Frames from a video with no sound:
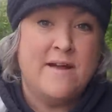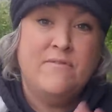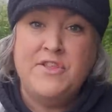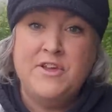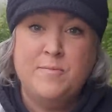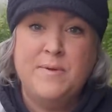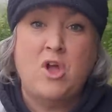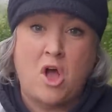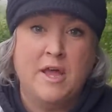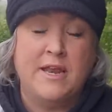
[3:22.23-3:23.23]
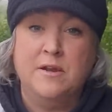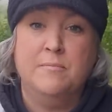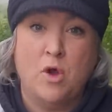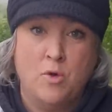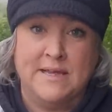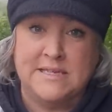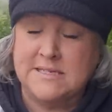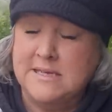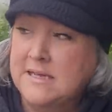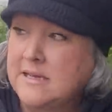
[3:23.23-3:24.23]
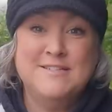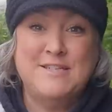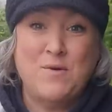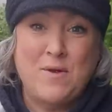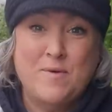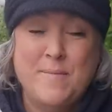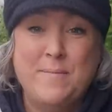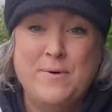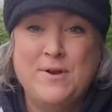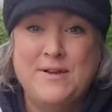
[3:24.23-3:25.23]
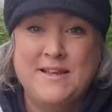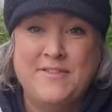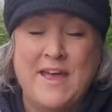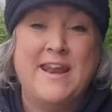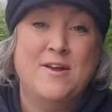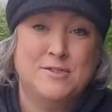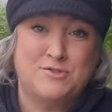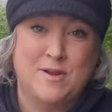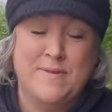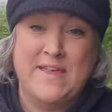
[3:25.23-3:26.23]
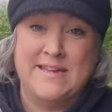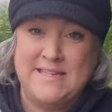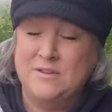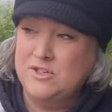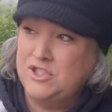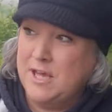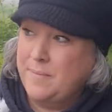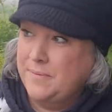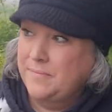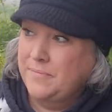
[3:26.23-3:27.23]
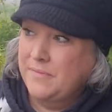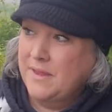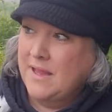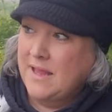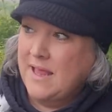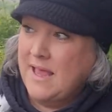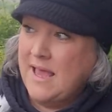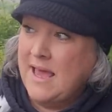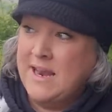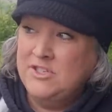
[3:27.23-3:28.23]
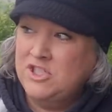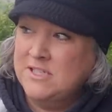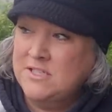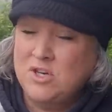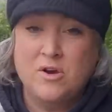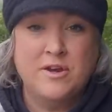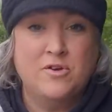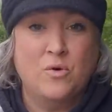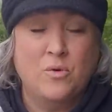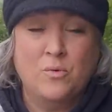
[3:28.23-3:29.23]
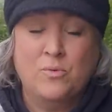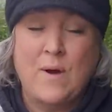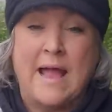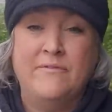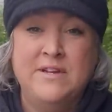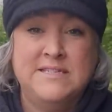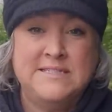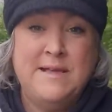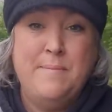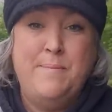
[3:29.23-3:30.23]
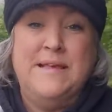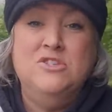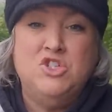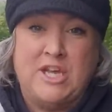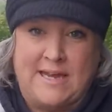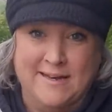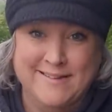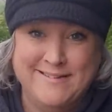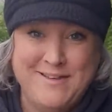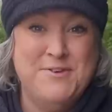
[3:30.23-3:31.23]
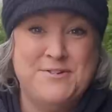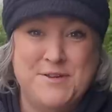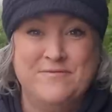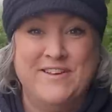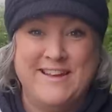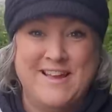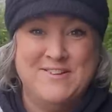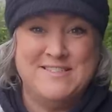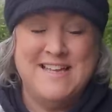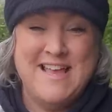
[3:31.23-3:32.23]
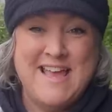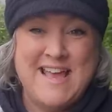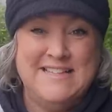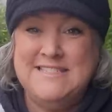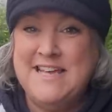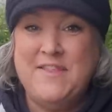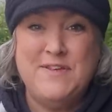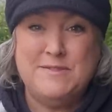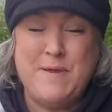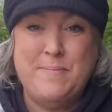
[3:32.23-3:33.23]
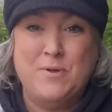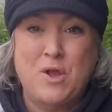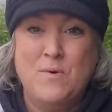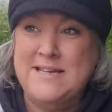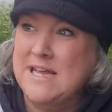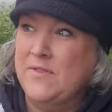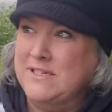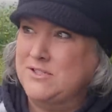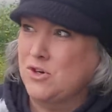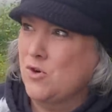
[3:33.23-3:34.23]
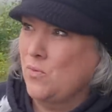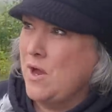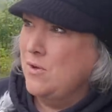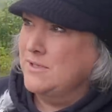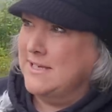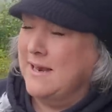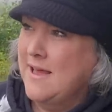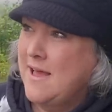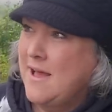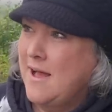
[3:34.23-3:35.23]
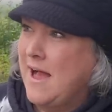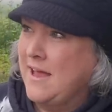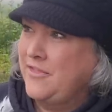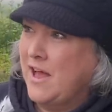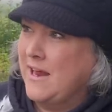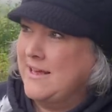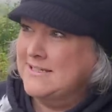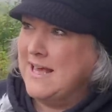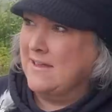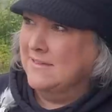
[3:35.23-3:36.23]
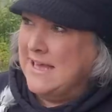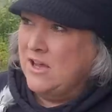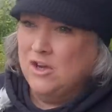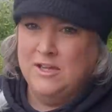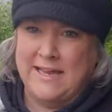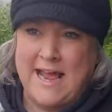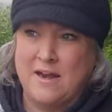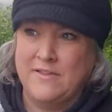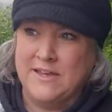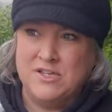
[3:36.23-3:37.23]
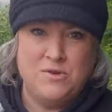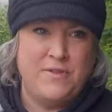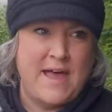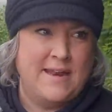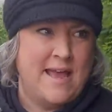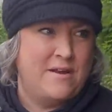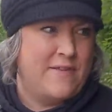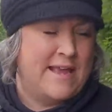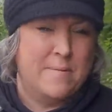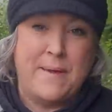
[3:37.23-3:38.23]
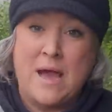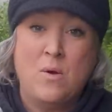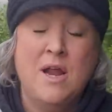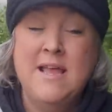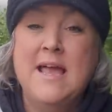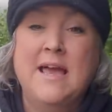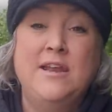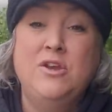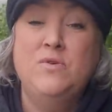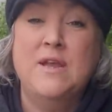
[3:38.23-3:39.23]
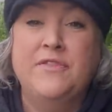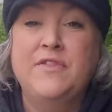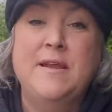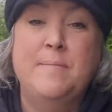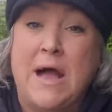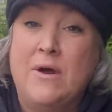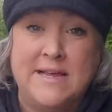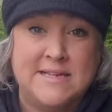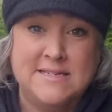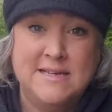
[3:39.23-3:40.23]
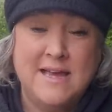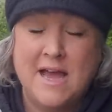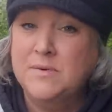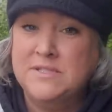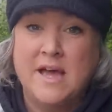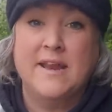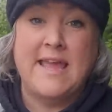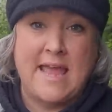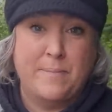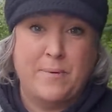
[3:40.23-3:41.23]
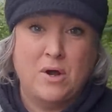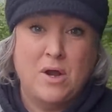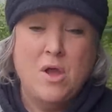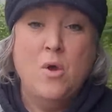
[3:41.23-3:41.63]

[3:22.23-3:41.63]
Everything could be gone in a moment. So I remembered that Airstream in that dealership, and I just started ravenously binging YouTube videos and seeing these people going down these dirt roads. And I thought, is that legal? And how do they do that? And how do they get power? And I knew nothing about it. I was not a camper.